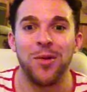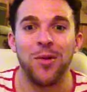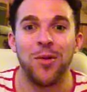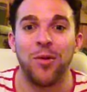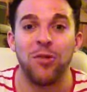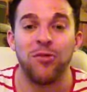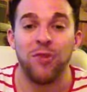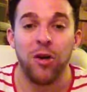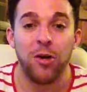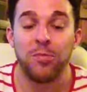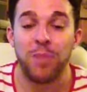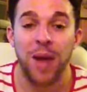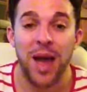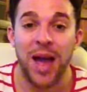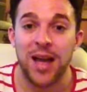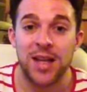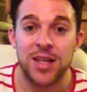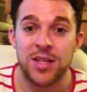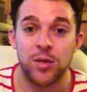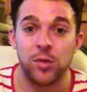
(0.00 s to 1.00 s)
or a rock
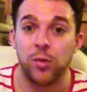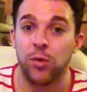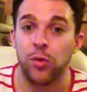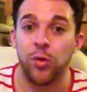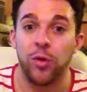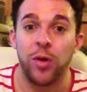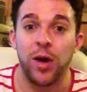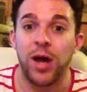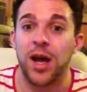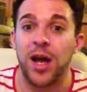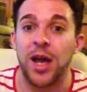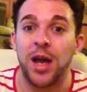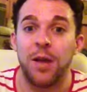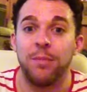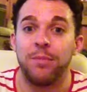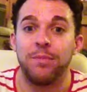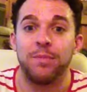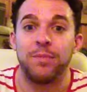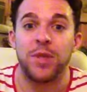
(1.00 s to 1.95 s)
band, or a,